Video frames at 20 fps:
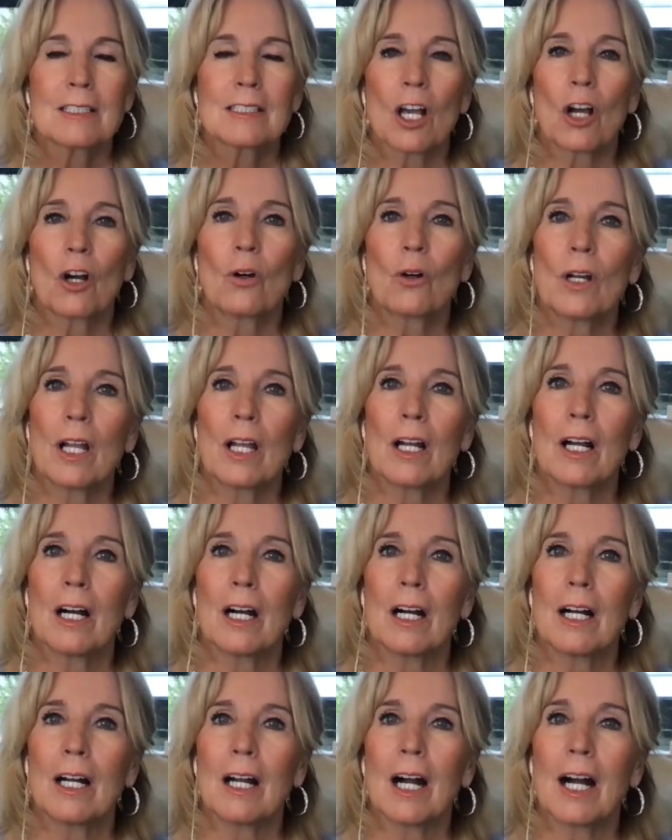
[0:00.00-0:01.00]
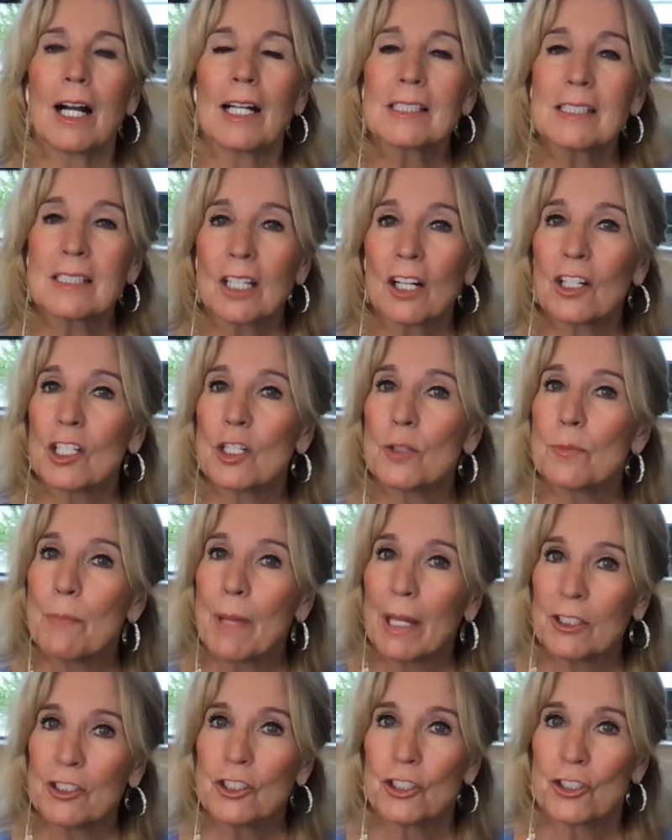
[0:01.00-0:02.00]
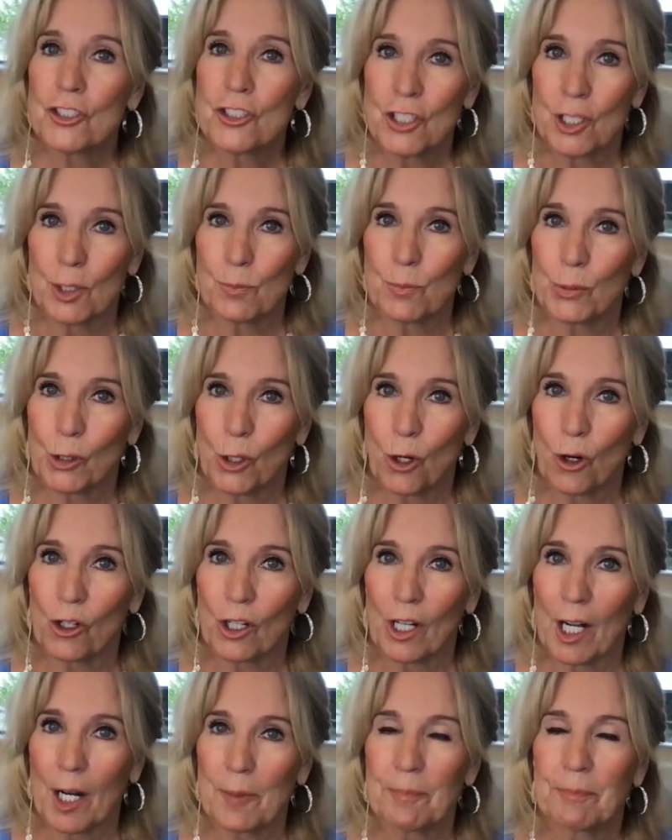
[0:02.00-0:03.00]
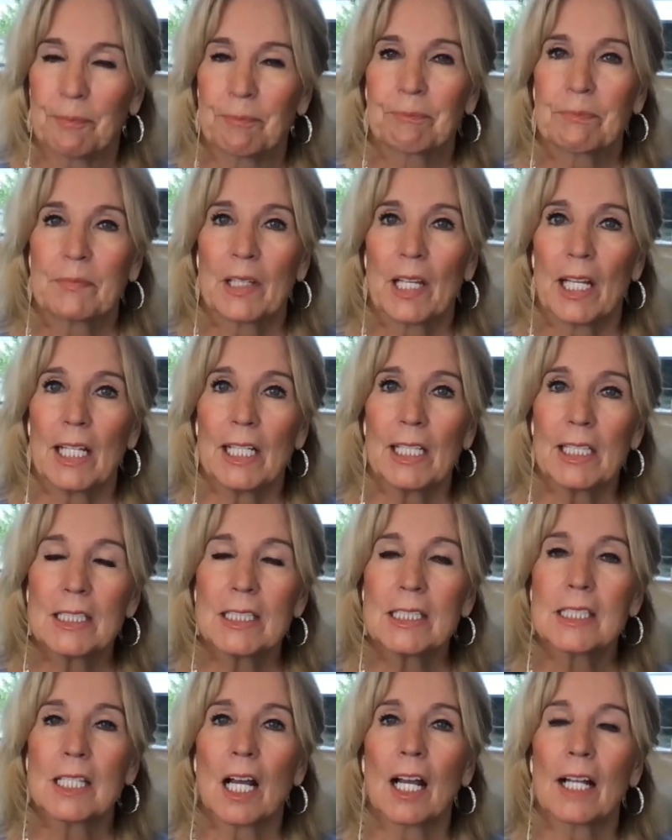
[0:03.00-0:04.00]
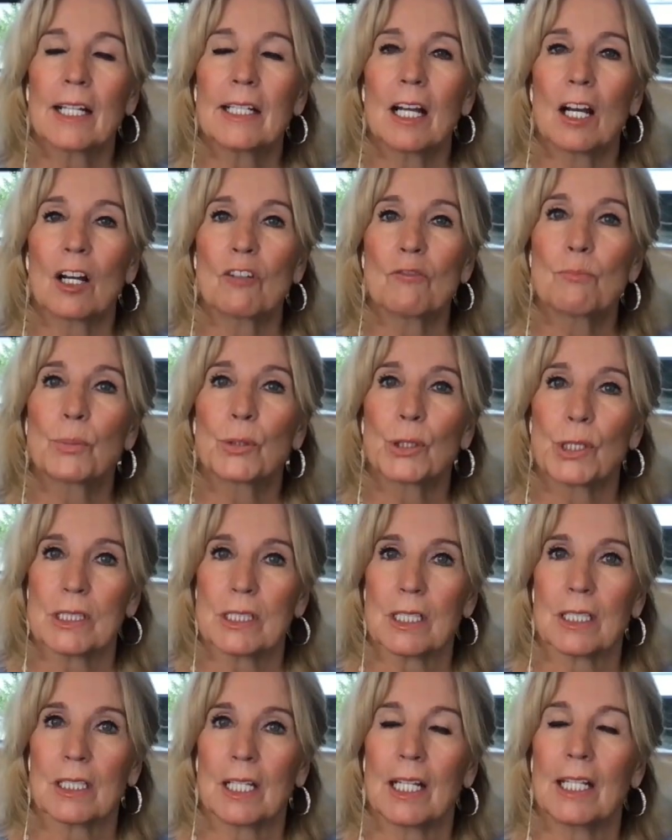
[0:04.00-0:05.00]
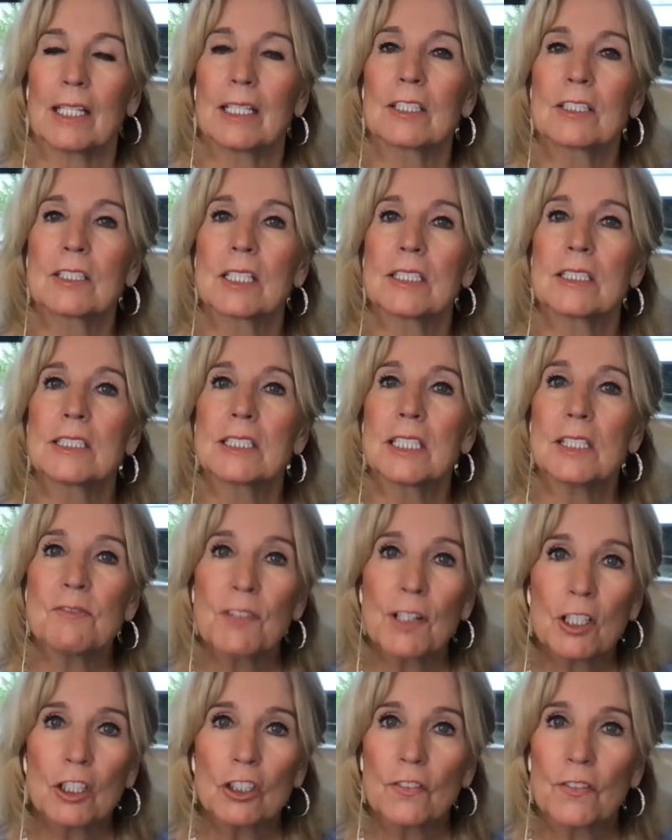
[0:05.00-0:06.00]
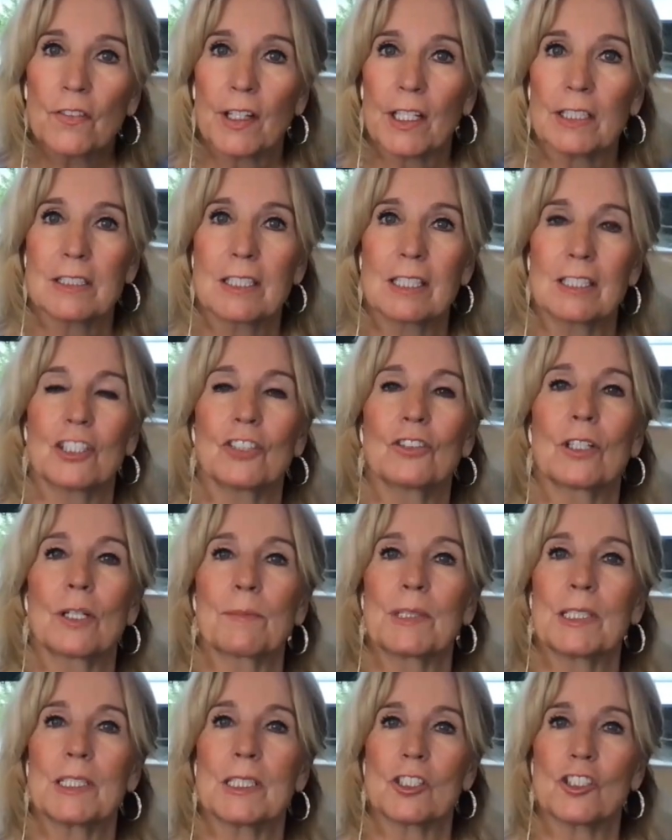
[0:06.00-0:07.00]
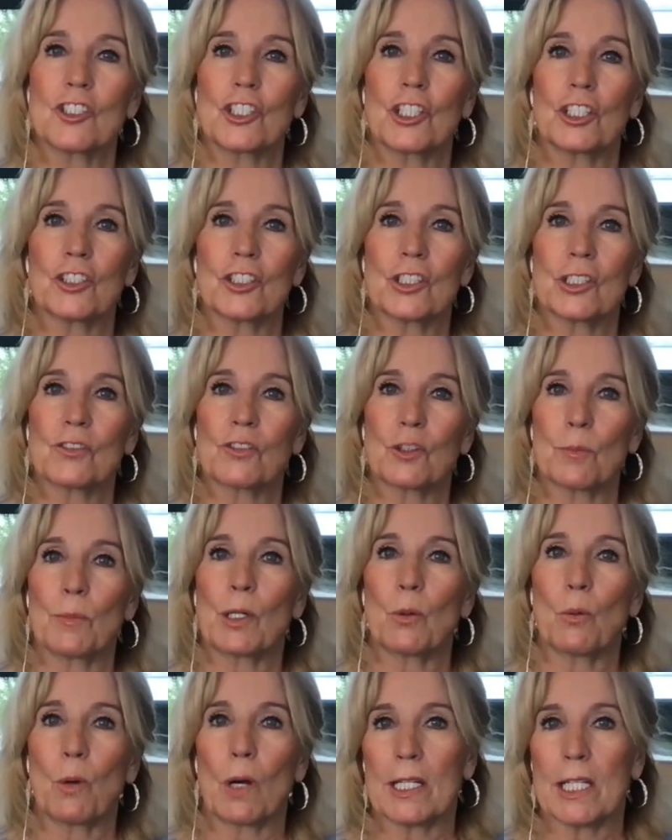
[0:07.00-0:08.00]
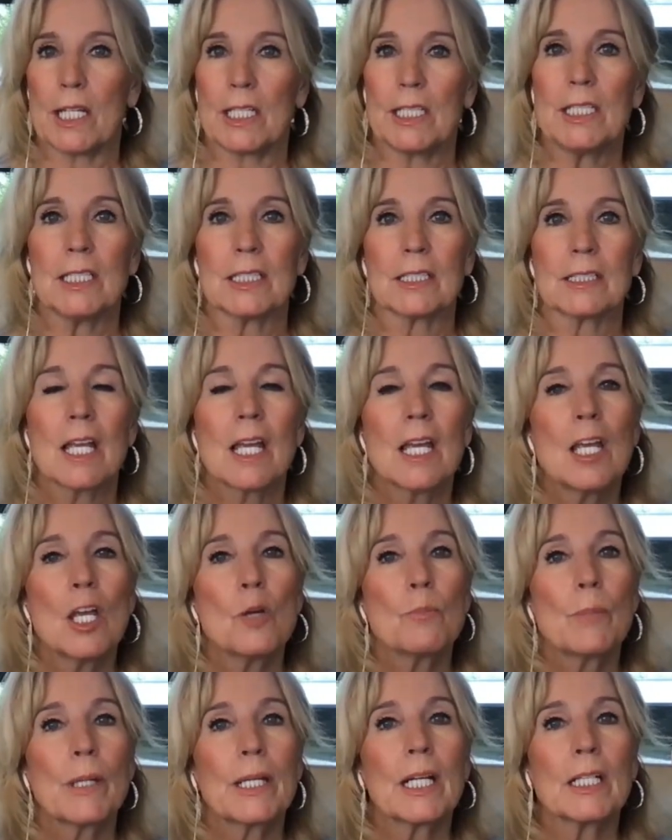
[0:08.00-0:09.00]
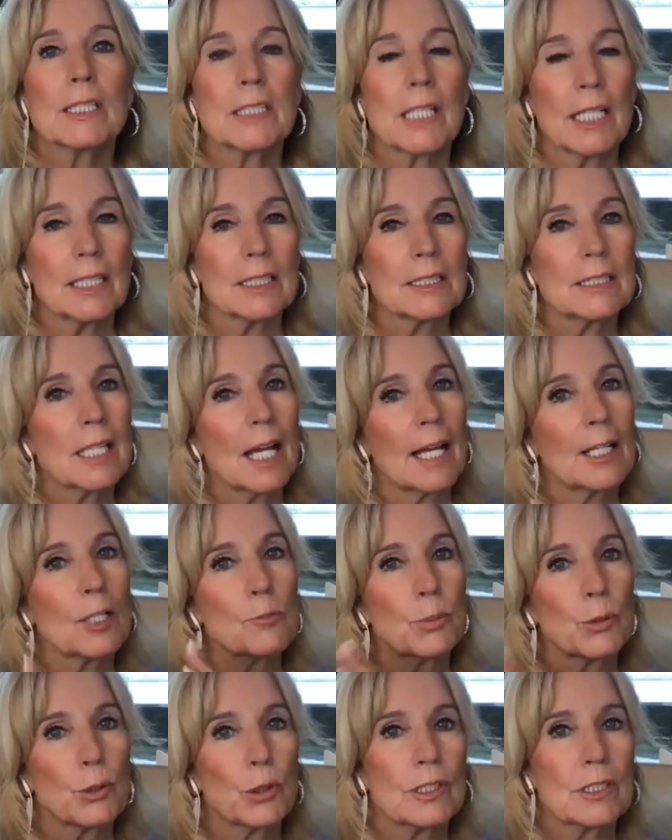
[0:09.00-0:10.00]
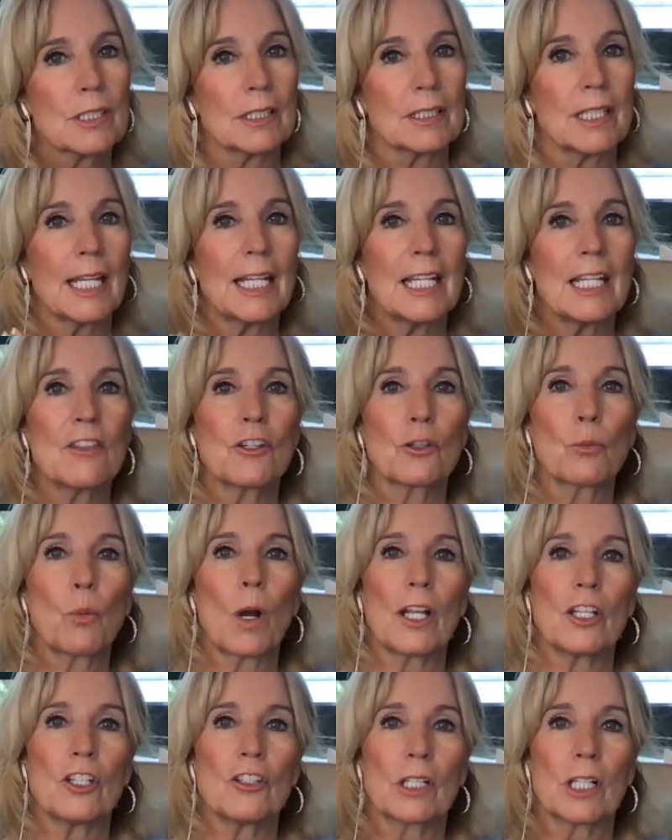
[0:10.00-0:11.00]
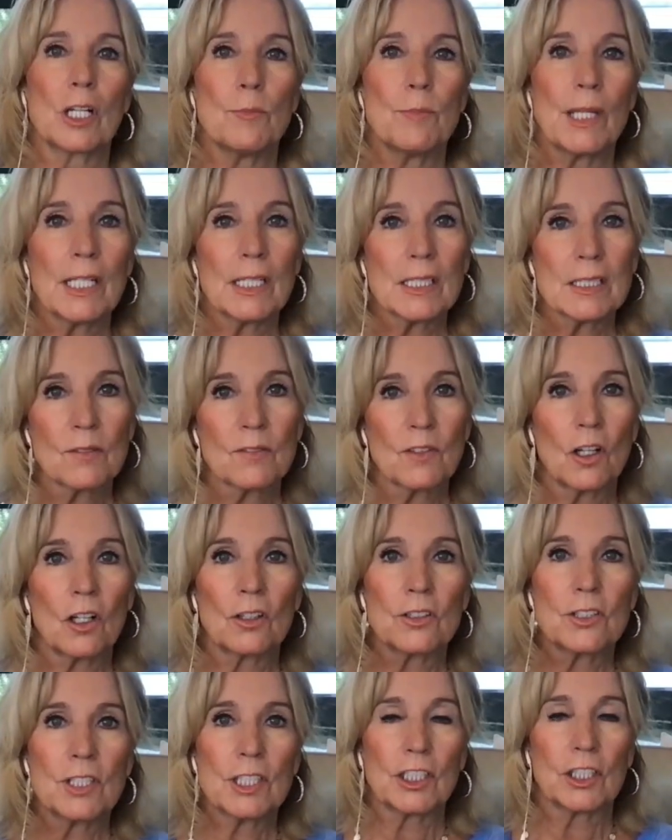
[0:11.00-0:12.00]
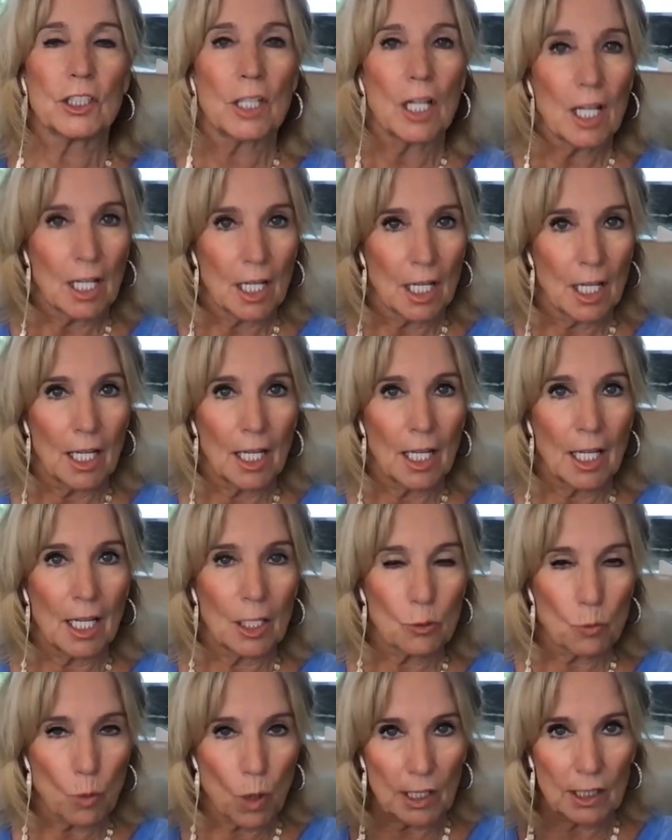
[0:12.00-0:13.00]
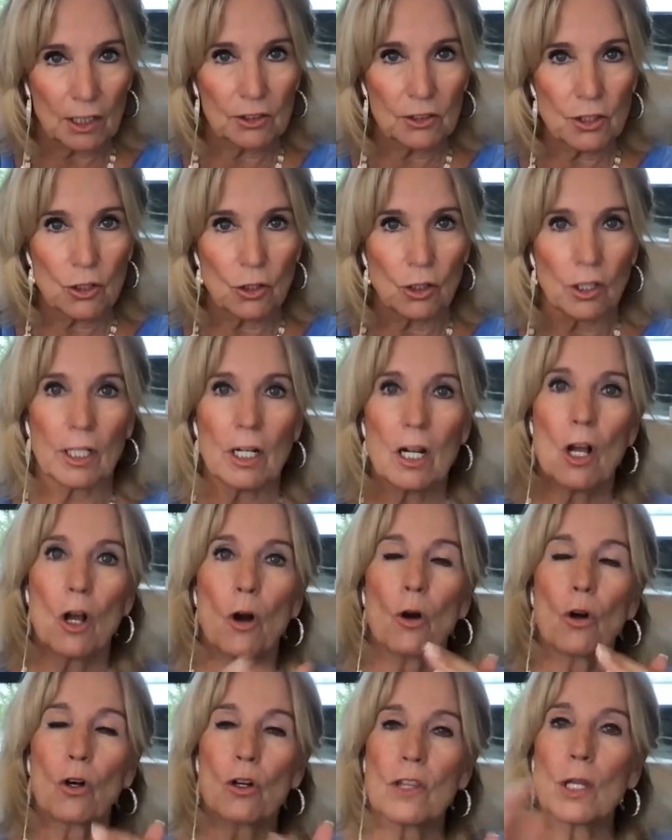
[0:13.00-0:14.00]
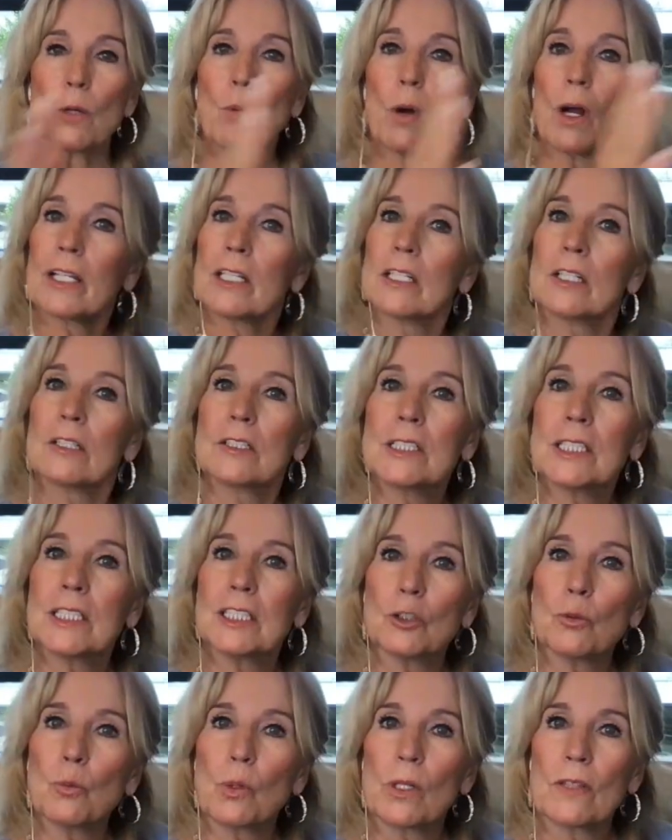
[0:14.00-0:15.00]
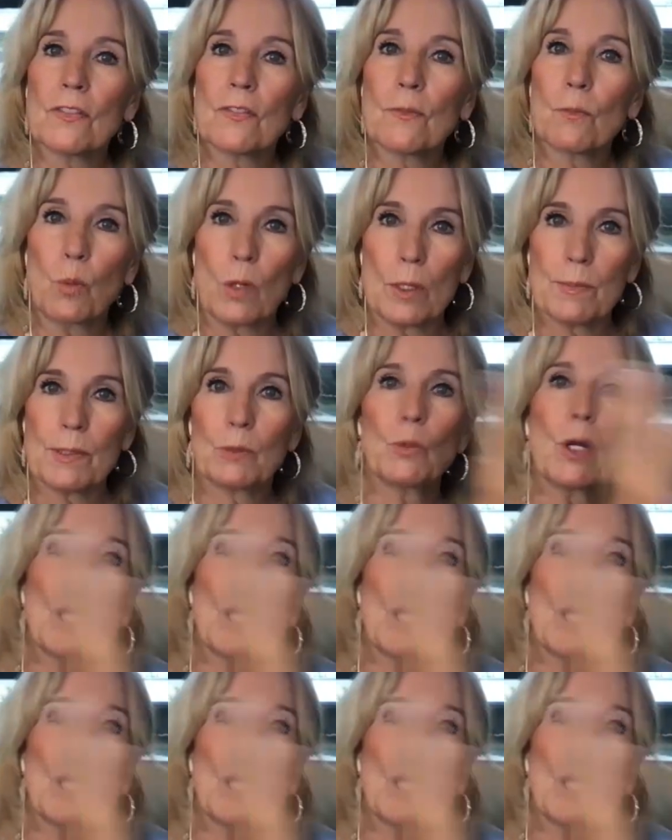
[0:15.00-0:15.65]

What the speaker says: So I started a mentorship program inside of prison. And it's a difficult thing to do. And I'm going to just share just for a minute why that is. Because inside of prison, they either want you to come in as a volunteer and walk out the door, or they want you to deal with women